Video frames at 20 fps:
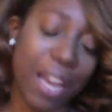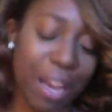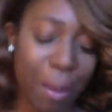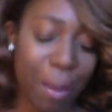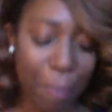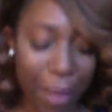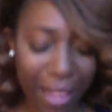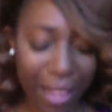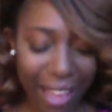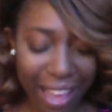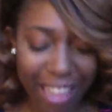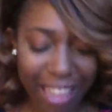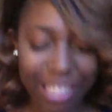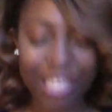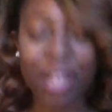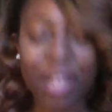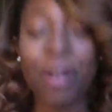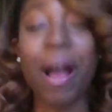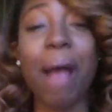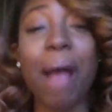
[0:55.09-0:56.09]
But yeah,
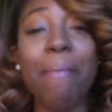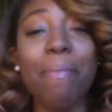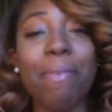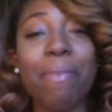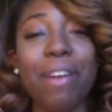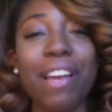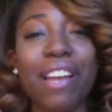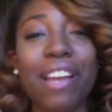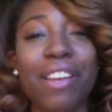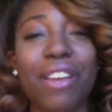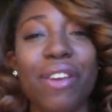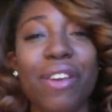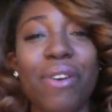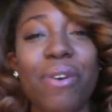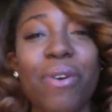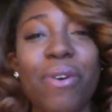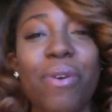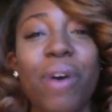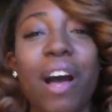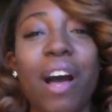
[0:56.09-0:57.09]
so I'm bringing
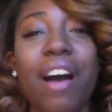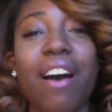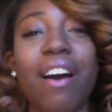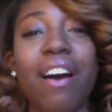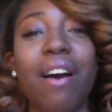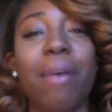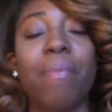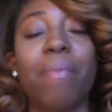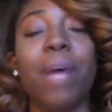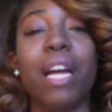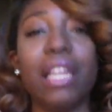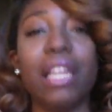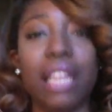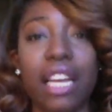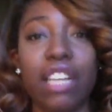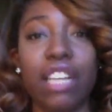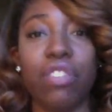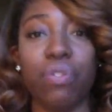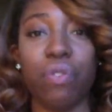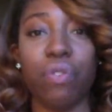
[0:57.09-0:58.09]
you a
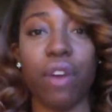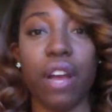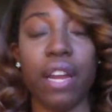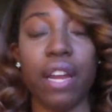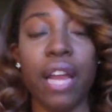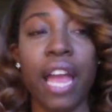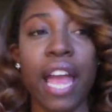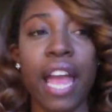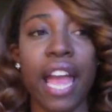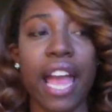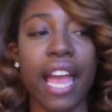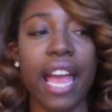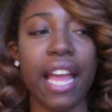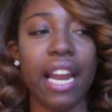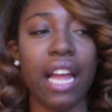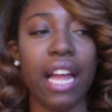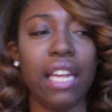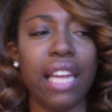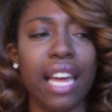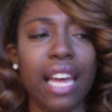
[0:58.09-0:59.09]
lace front, and
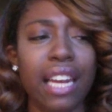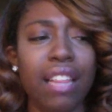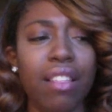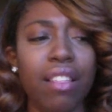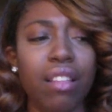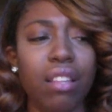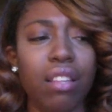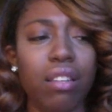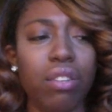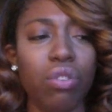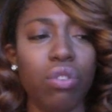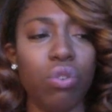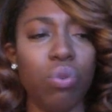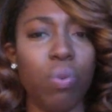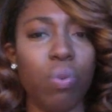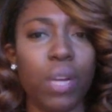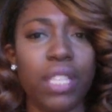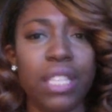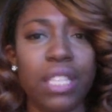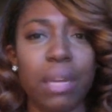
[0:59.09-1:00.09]
a lot of the new
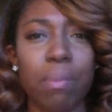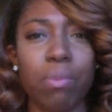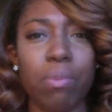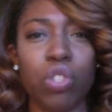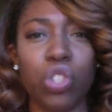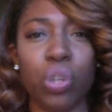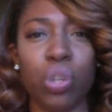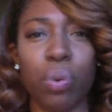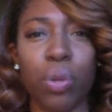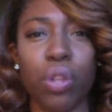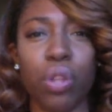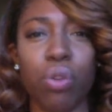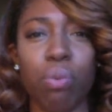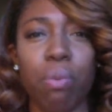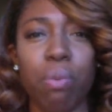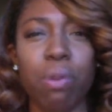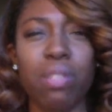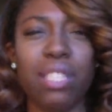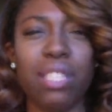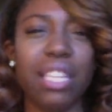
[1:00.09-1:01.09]
wigs I'm showing you
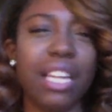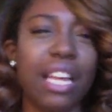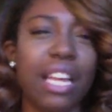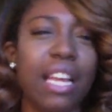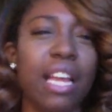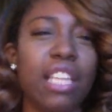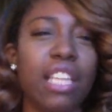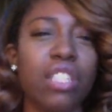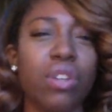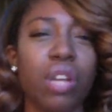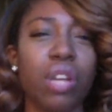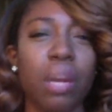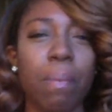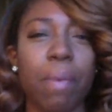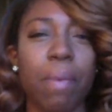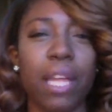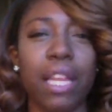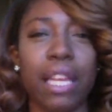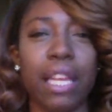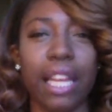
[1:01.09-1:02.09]
mostly is going to
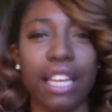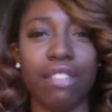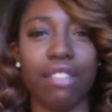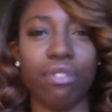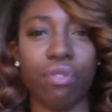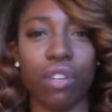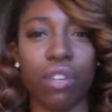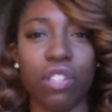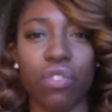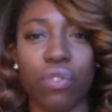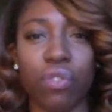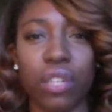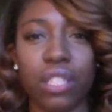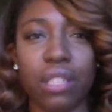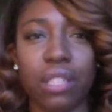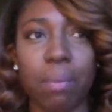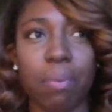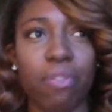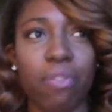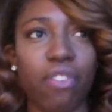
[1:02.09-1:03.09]
be lace fronts for the
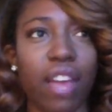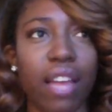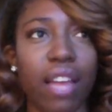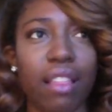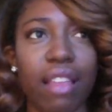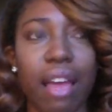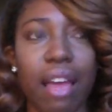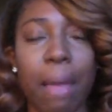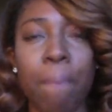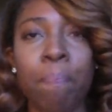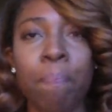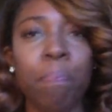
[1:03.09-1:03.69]
simple fact that